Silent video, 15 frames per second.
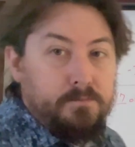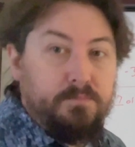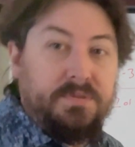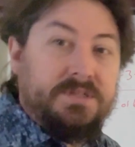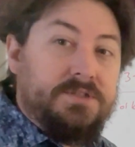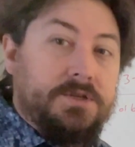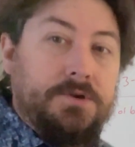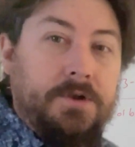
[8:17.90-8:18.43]

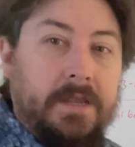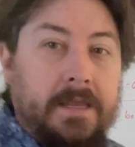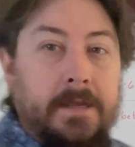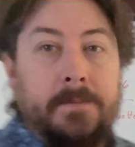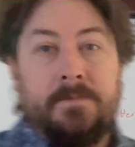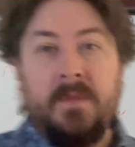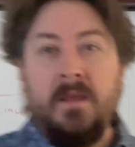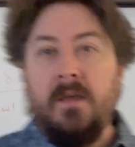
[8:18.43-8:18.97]

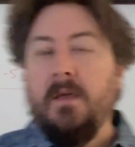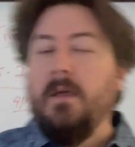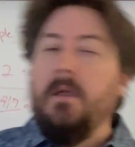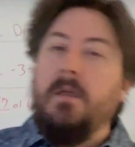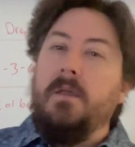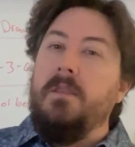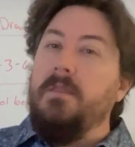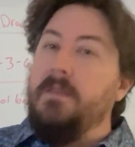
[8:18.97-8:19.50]
Badugi.
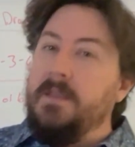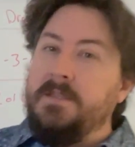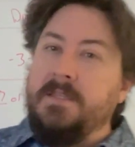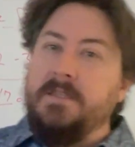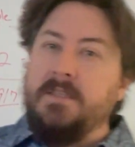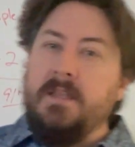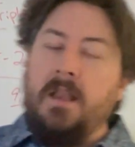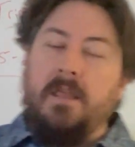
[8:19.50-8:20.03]
This
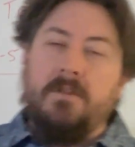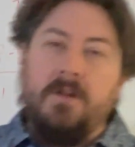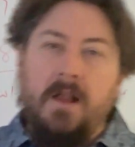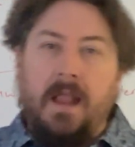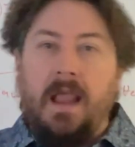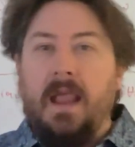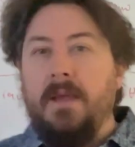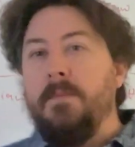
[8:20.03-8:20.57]
is another
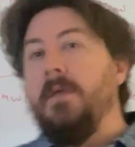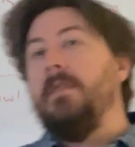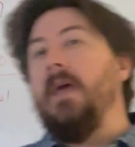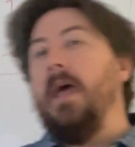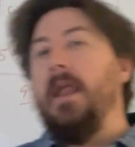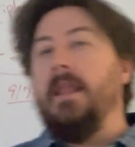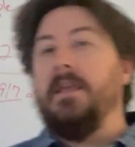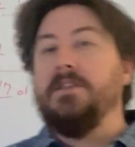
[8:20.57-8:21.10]
game
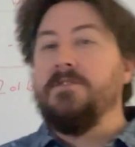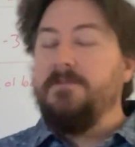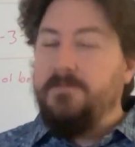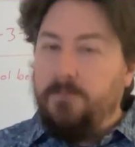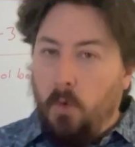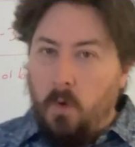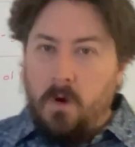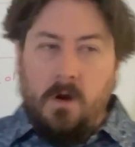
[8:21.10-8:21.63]
that is
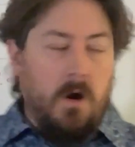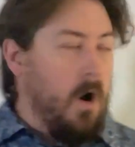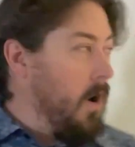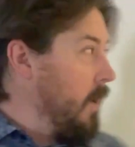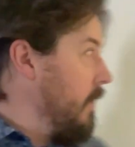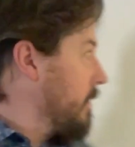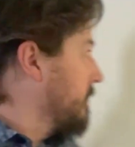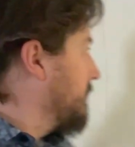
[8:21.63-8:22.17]
4
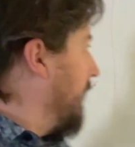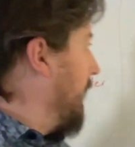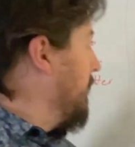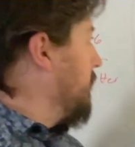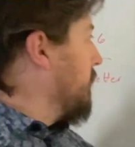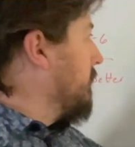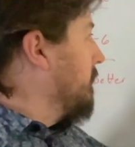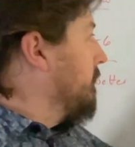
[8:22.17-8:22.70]
cards
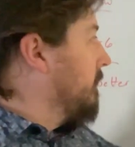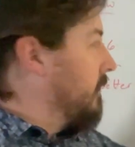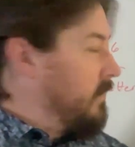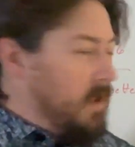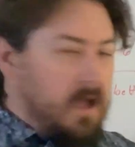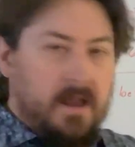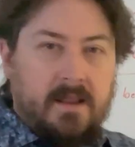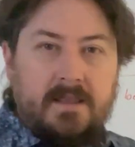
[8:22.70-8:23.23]
and the
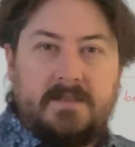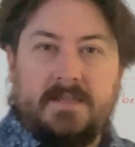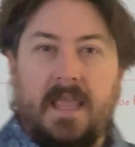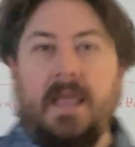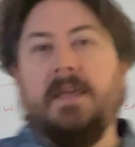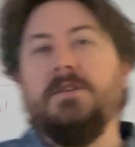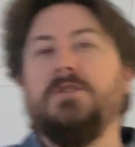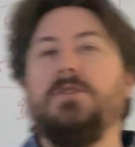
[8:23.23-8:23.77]
nut is
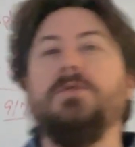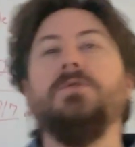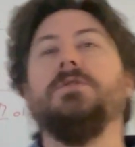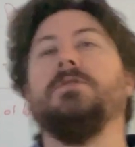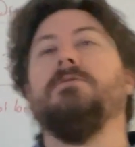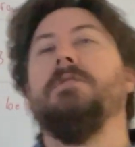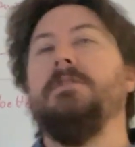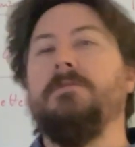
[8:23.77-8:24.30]
ace,
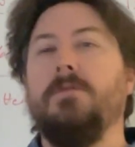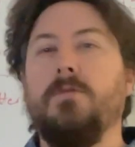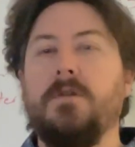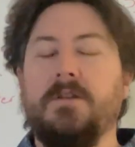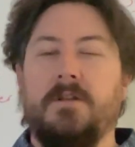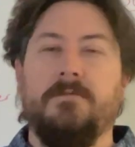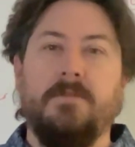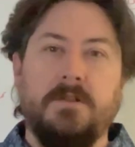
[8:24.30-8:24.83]
deuce, 3, 4
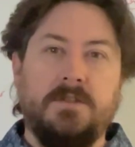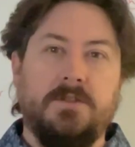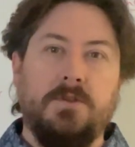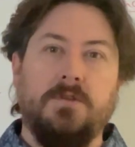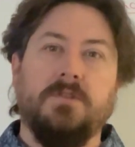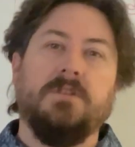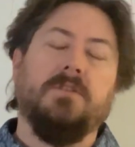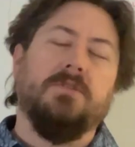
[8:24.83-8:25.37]
different suits.